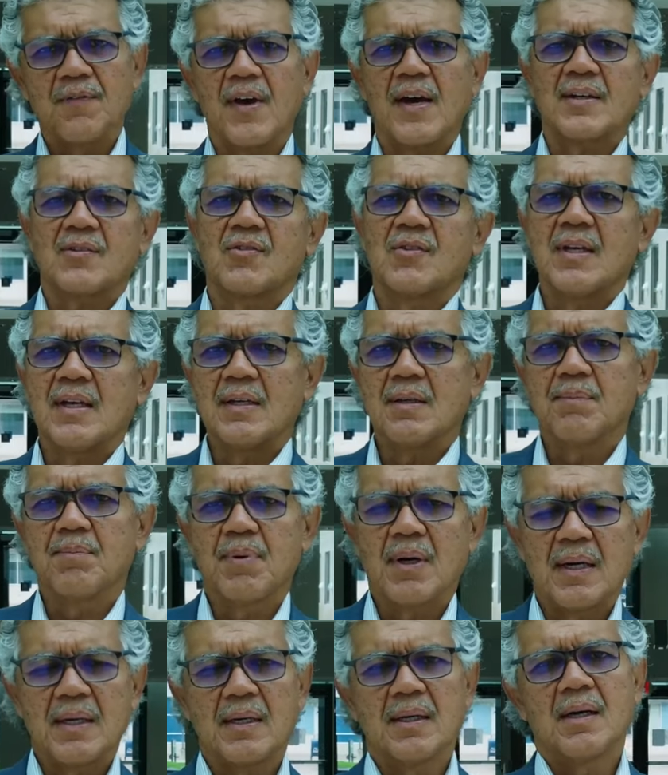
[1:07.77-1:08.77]
vaccinated
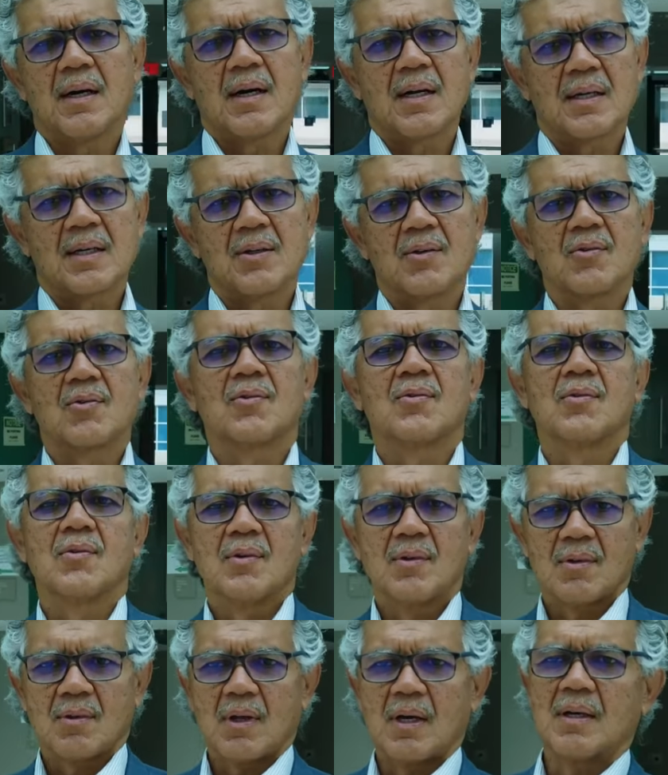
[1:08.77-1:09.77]
by August
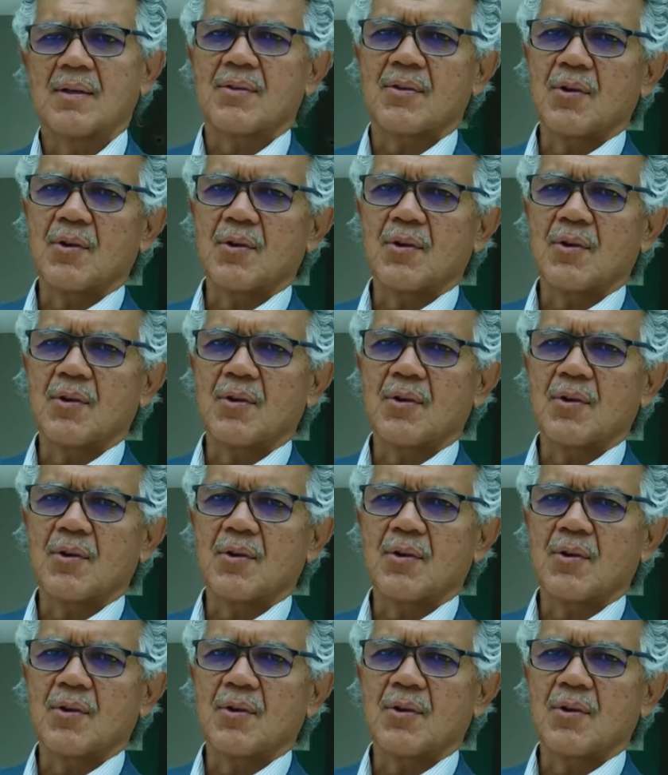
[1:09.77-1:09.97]
uh,